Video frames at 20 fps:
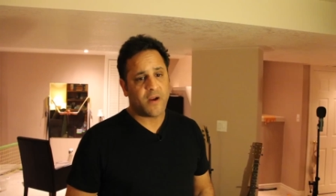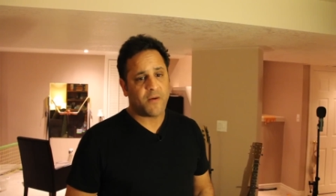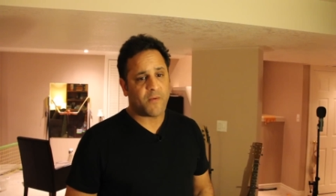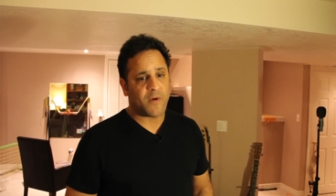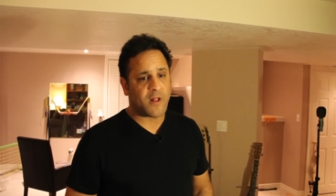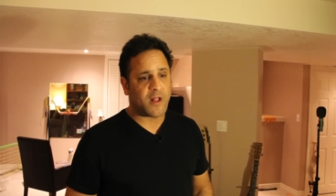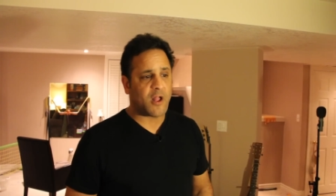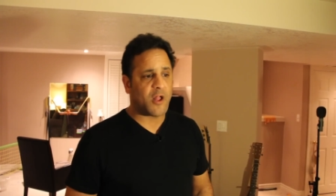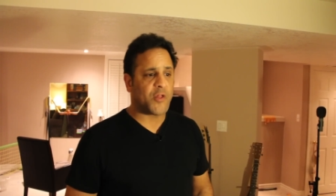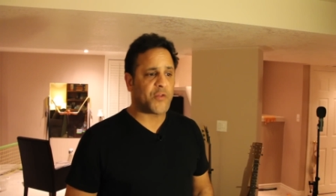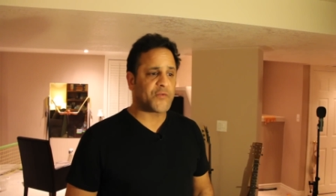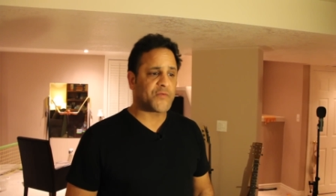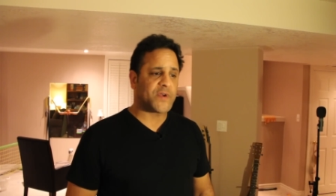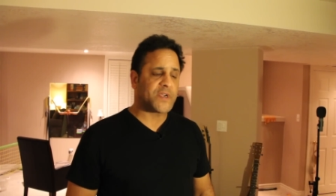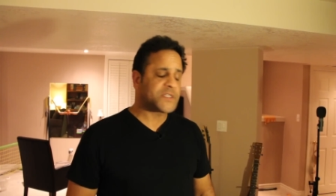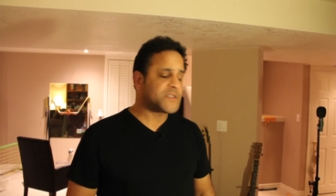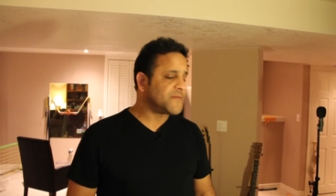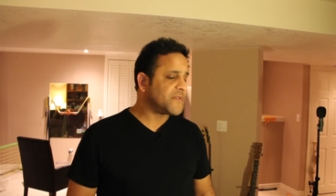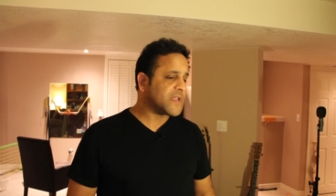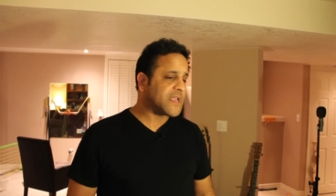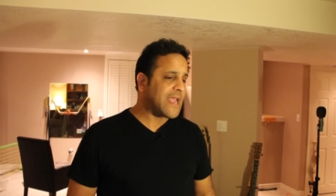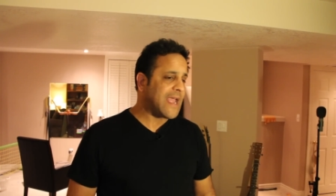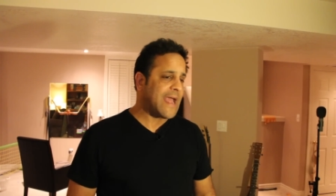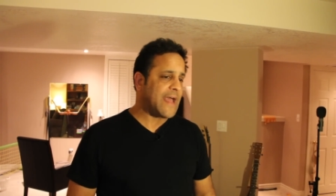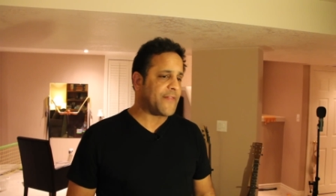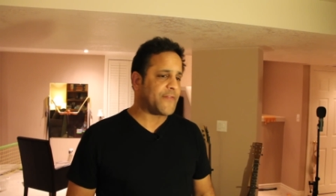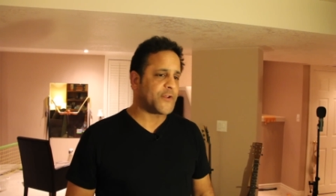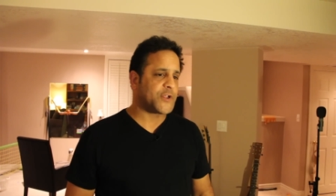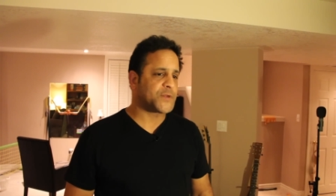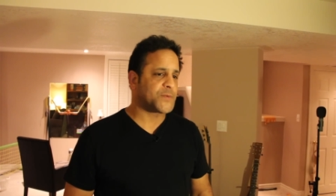while all the rest of the
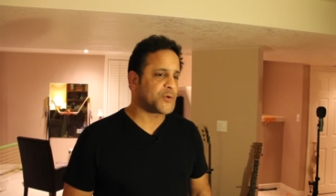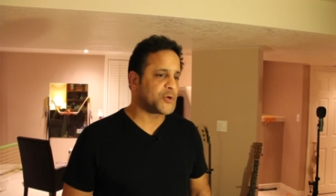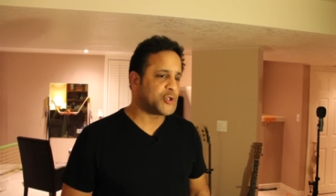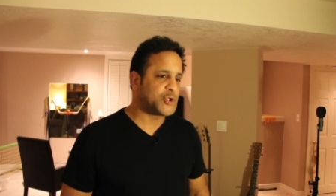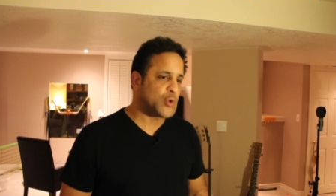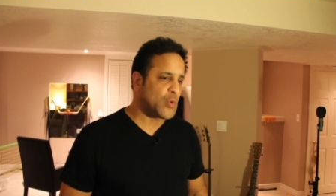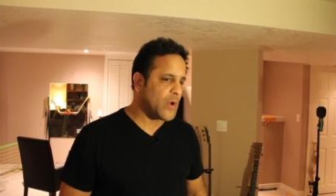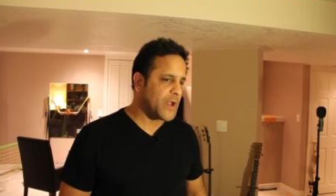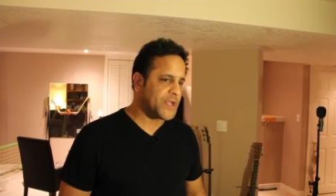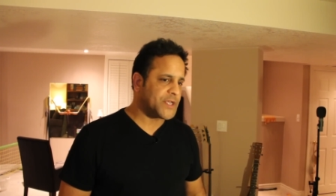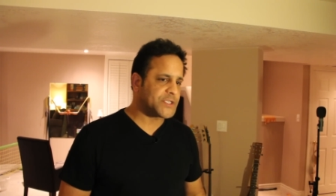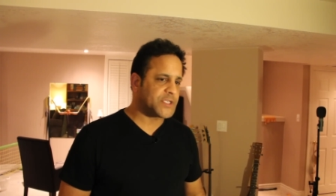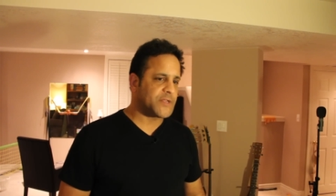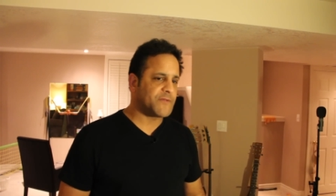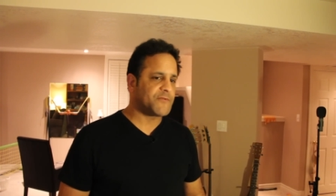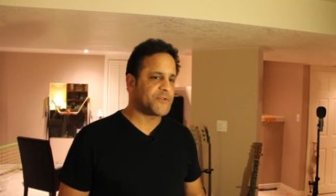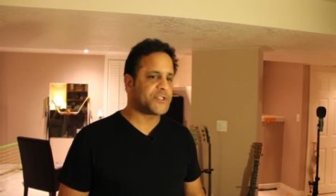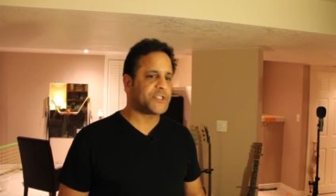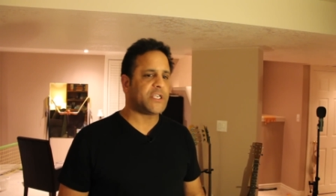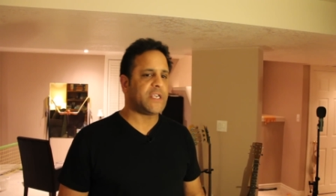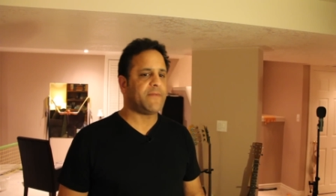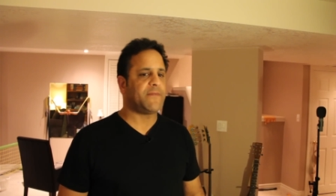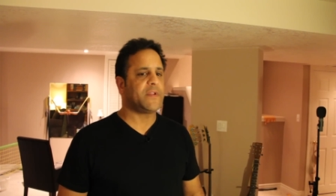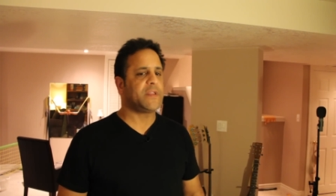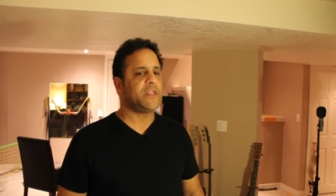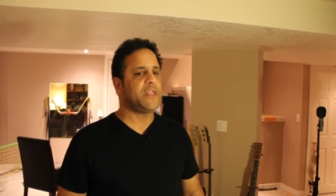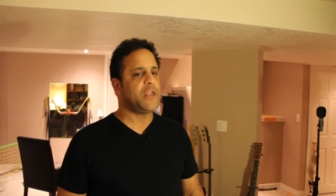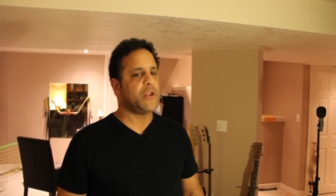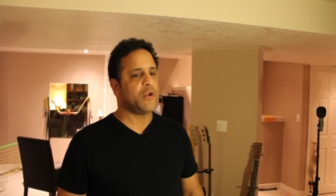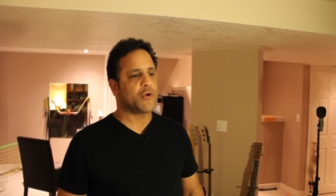Catholics were joyously
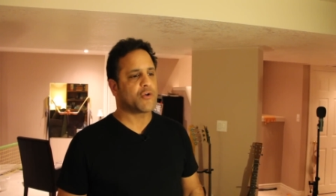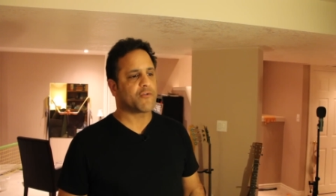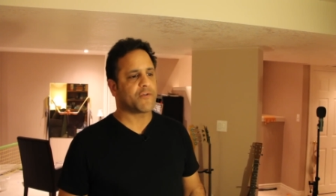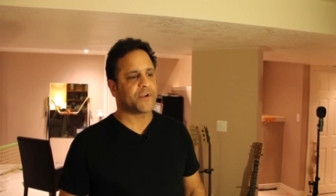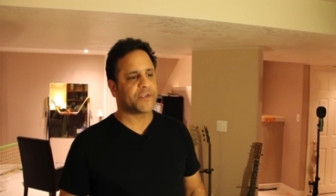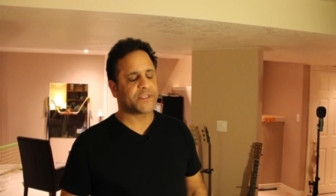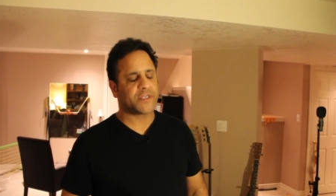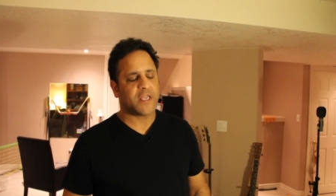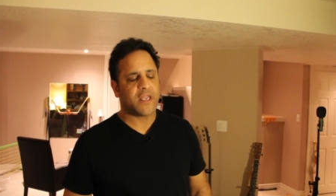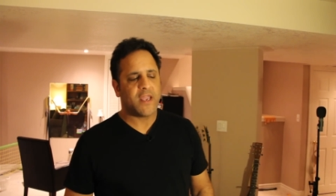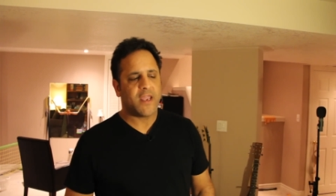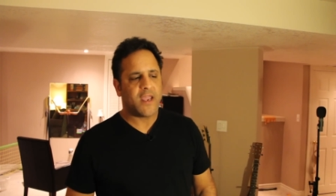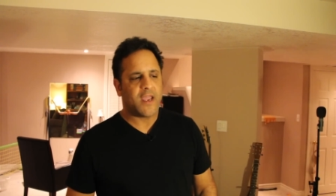receiving the Eucharist